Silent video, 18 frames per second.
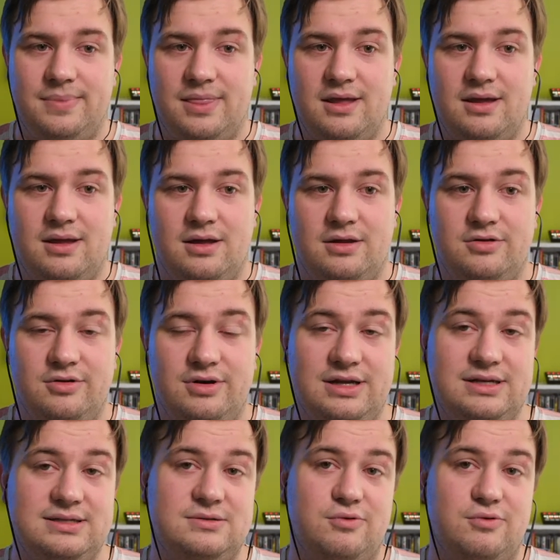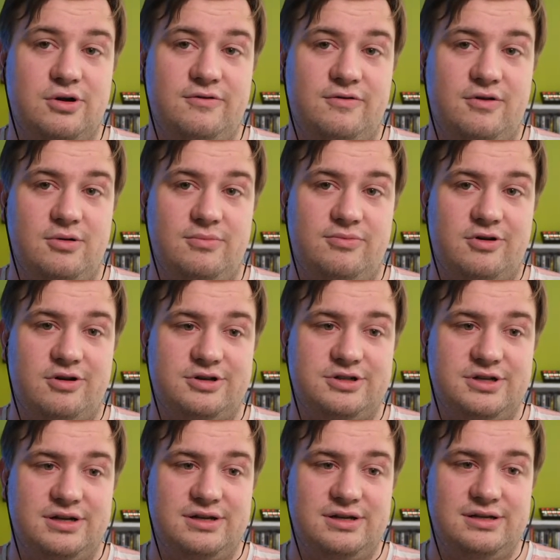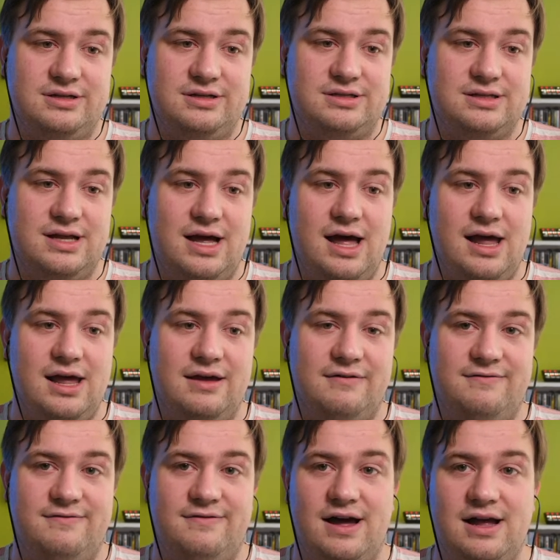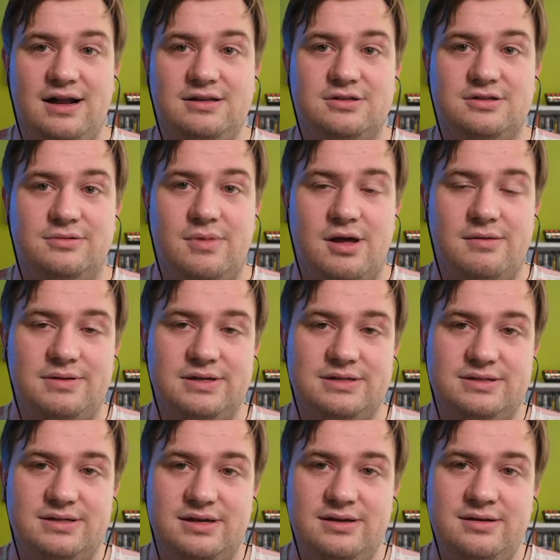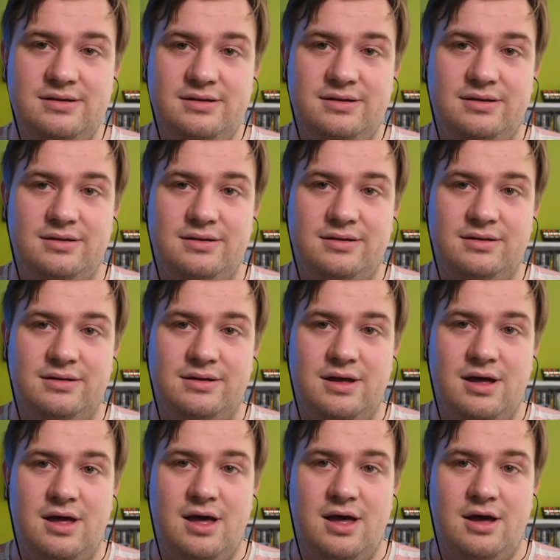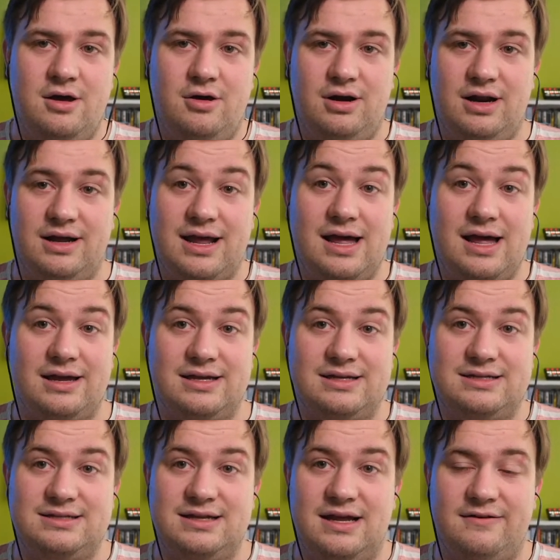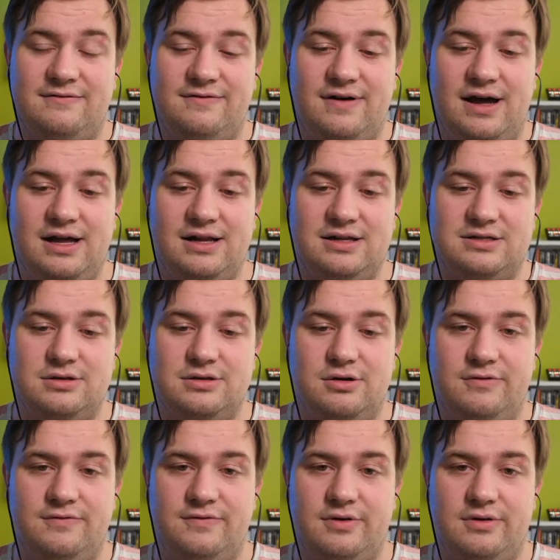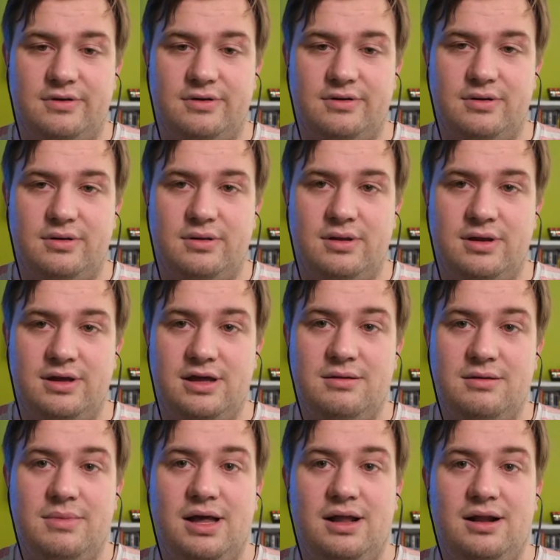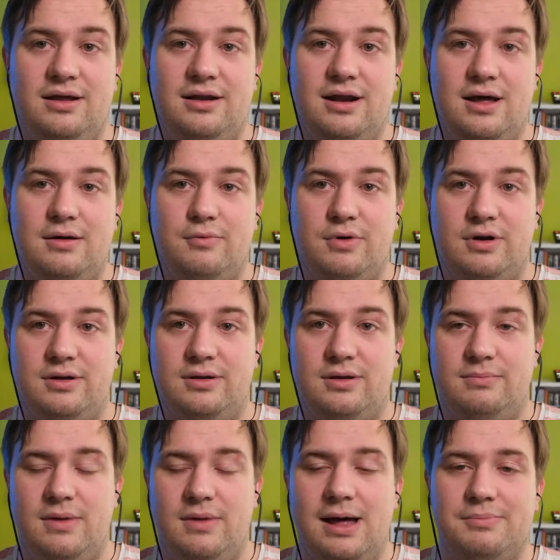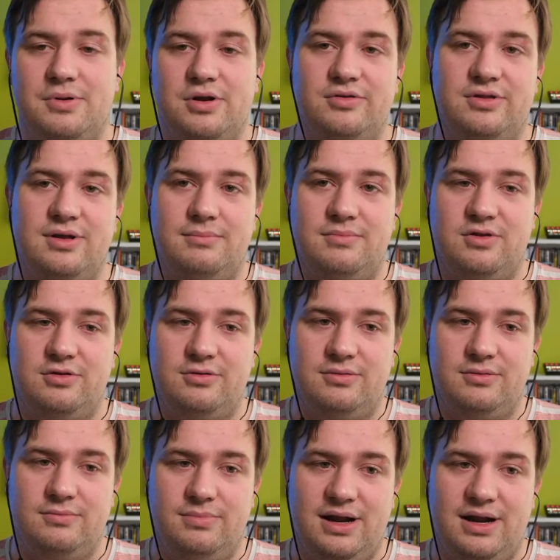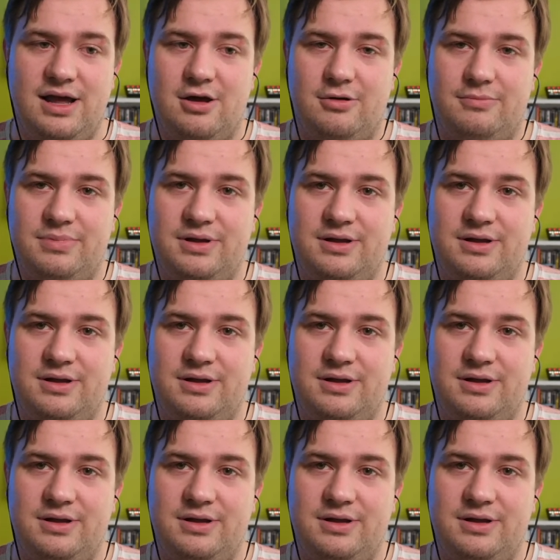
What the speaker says: today's workflow project is I have files on my PC, or like I get sent files over email and I want to upload them to Playout B.